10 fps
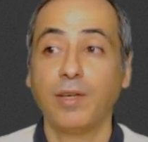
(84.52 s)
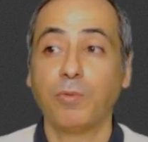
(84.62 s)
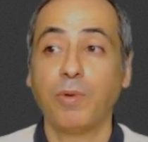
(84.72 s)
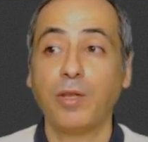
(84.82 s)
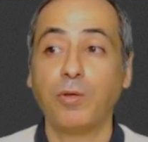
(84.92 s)

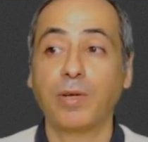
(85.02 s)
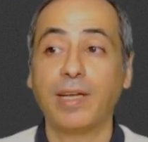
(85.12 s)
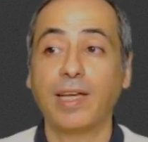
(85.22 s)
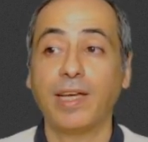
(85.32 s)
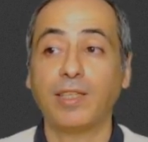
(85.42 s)
When you
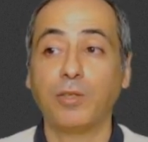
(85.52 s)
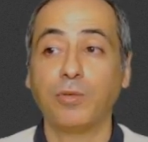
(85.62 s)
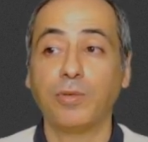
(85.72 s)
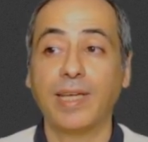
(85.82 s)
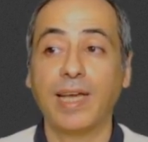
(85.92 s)
click it,
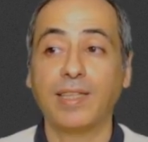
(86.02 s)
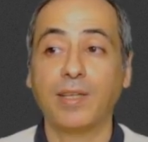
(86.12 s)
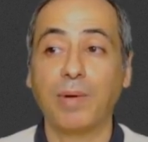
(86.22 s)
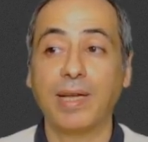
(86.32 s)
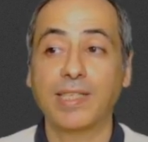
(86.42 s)
you will get
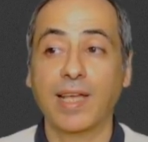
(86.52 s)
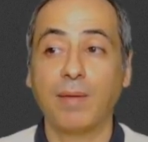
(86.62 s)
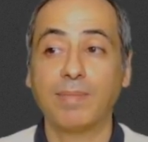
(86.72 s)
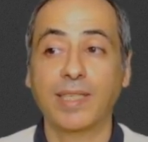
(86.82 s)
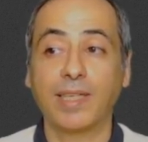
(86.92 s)
the
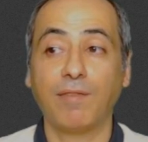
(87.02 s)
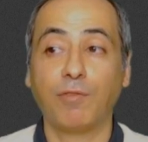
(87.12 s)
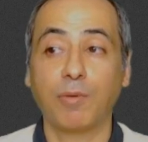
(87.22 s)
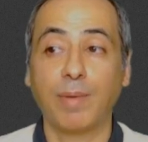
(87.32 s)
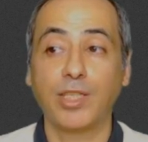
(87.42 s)
welcome screen
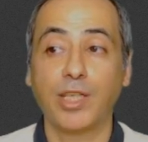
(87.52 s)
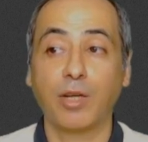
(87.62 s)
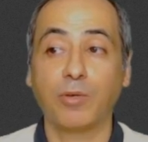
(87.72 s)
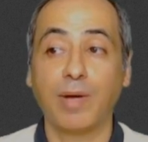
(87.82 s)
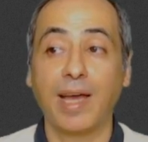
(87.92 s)
for
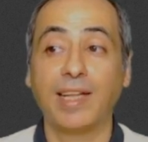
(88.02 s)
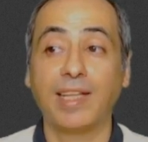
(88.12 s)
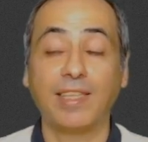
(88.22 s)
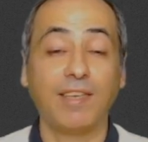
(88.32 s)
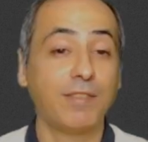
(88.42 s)
Manjaro and
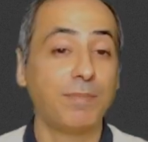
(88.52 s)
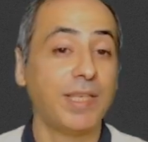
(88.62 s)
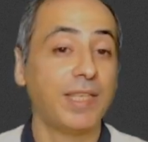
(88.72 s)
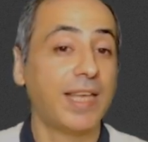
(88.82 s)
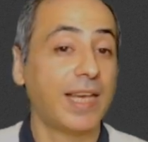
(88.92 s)
it gives
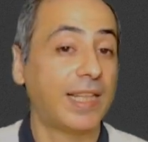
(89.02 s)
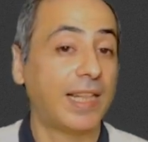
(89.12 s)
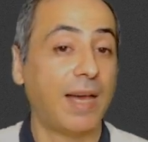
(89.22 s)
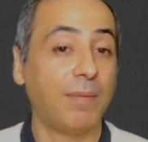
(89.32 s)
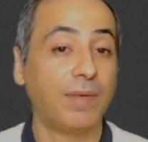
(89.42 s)
me the
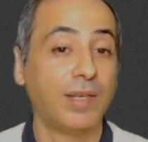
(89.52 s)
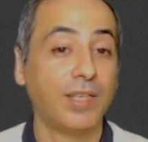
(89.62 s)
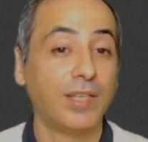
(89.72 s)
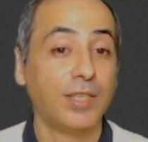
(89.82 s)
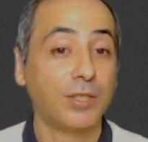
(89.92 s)
GitLab.
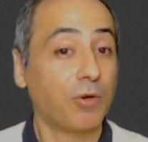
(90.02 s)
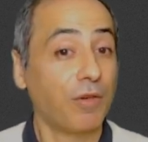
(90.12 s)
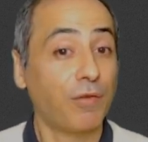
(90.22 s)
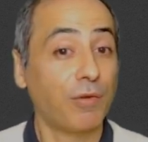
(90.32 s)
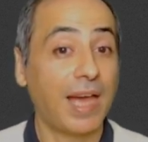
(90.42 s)
So
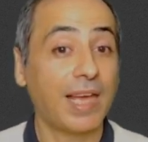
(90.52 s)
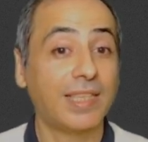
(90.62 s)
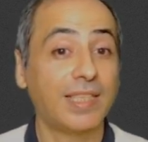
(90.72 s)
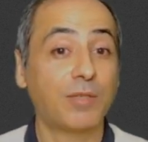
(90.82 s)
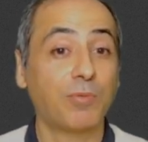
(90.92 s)
if you
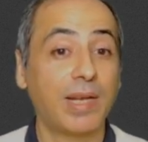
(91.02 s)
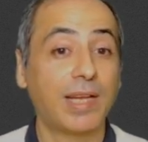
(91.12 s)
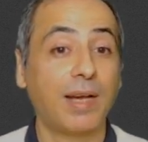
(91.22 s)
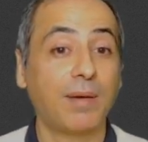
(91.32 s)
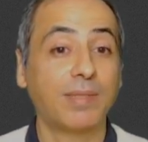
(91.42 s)
like this
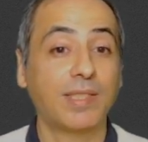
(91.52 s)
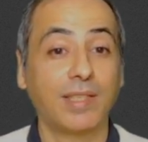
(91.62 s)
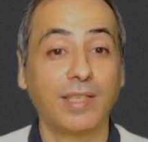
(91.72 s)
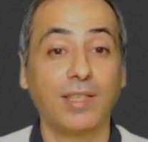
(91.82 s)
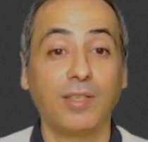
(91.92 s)
welcome
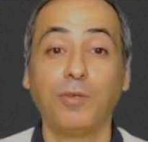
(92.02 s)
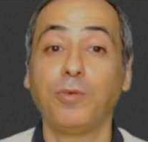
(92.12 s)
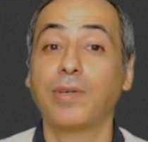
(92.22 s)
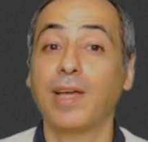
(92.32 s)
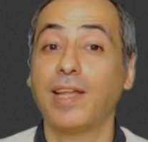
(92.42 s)
screen,
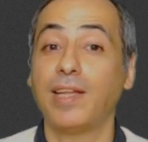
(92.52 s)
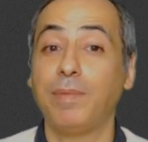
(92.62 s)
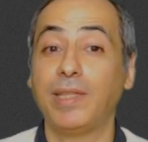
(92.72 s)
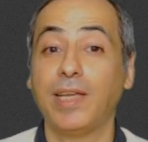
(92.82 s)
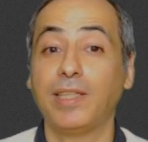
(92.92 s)
you can
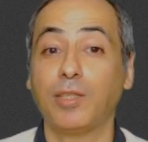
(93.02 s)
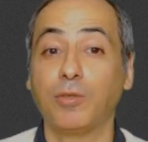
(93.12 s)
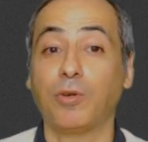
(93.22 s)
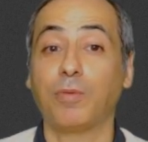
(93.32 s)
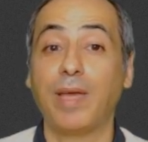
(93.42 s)
imitate it
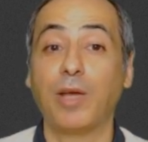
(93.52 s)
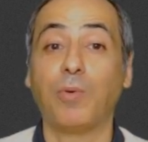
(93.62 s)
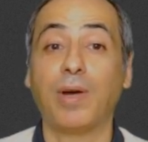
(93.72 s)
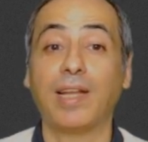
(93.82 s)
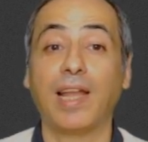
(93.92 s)
or make
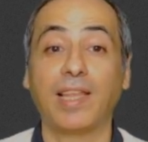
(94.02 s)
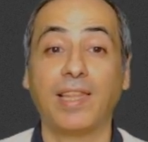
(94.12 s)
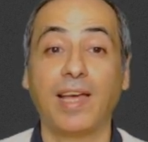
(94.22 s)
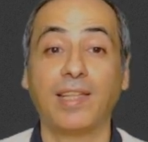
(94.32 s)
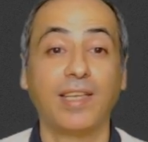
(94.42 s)
one like
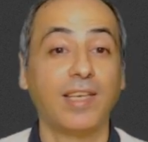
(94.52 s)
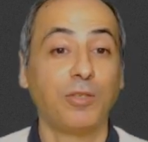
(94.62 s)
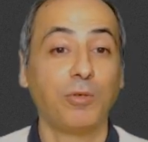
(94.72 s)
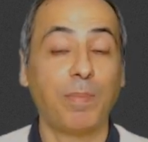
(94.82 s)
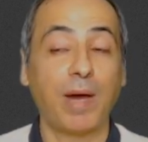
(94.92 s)
that
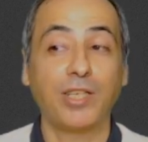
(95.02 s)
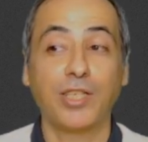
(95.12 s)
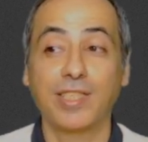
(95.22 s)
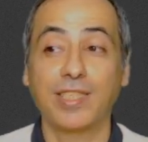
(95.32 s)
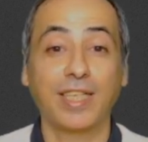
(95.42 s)
by
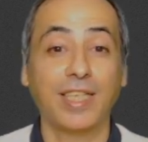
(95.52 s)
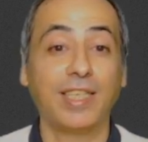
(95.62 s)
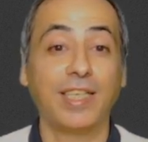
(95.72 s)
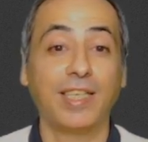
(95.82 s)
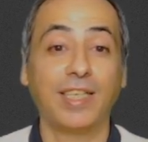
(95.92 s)
just
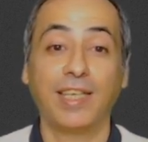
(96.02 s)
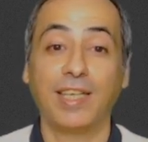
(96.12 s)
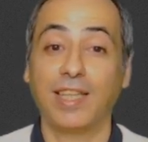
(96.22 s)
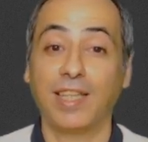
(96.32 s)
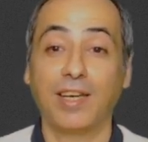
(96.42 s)
reading
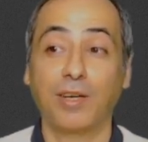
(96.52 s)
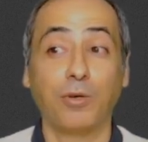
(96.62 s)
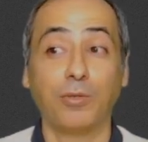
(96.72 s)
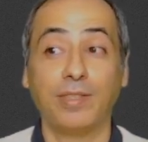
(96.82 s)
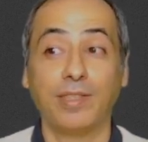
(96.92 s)
the
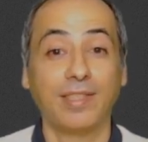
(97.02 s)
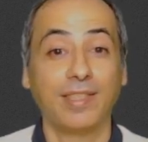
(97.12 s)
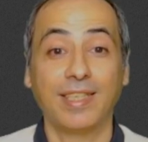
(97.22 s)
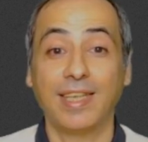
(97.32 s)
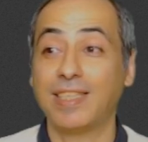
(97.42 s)
code.
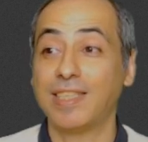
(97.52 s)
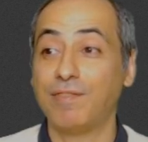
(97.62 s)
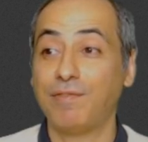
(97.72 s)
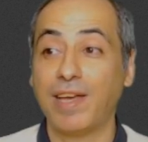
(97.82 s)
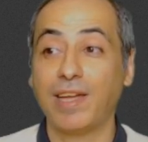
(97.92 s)
It
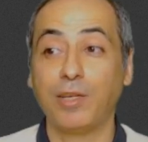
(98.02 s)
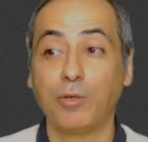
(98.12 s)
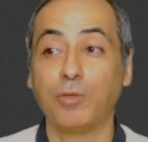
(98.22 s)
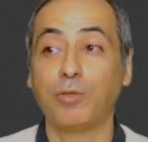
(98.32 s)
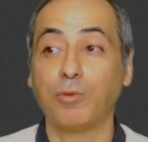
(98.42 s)
is very
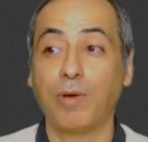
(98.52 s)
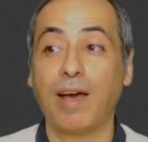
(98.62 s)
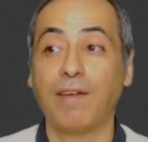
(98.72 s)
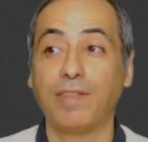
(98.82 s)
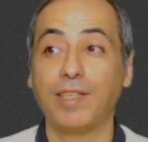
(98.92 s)
good to
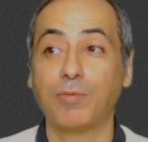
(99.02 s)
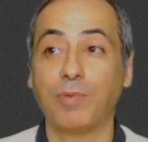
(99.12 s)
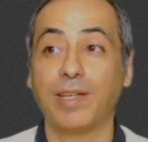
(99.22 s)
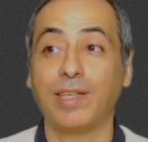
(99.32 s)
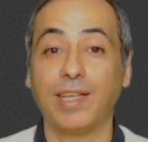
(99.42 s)
have this
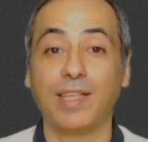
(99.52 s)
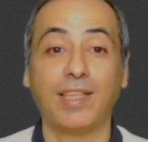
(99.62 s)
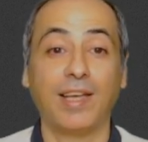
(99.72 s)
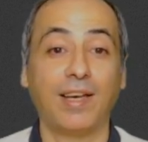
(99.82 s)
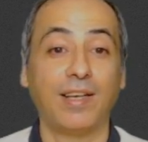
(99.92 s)
one
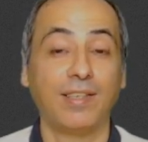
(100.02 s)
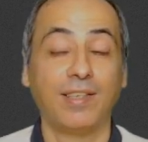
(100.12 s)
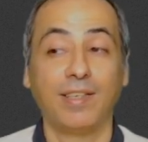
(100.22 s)
in the